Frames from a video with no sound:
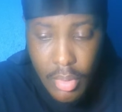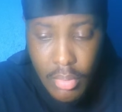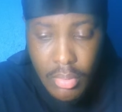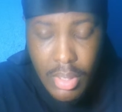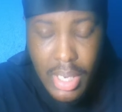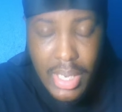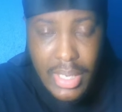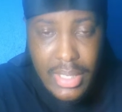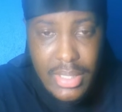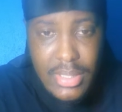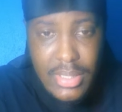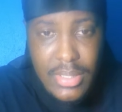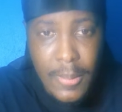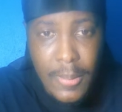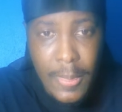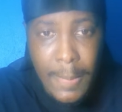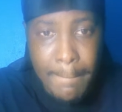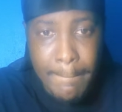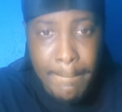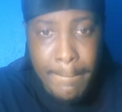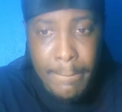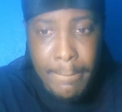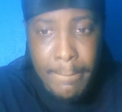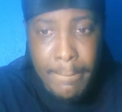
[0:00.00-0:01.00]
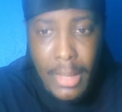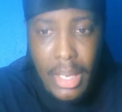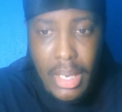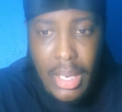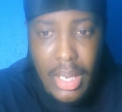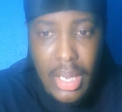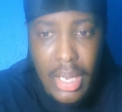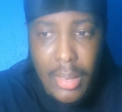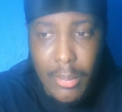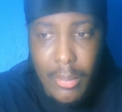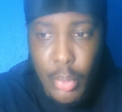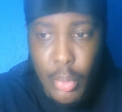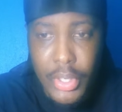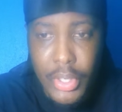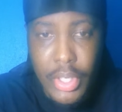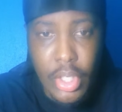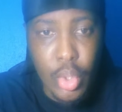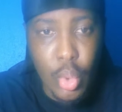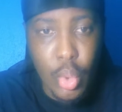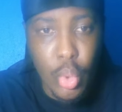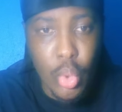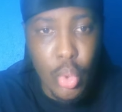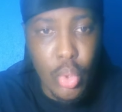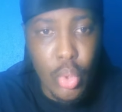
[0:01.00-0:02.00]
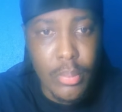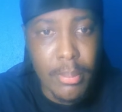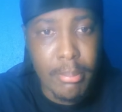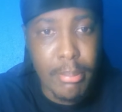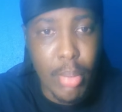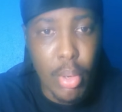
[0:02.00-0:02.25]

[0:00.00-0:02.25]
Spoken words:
right? Where, you know,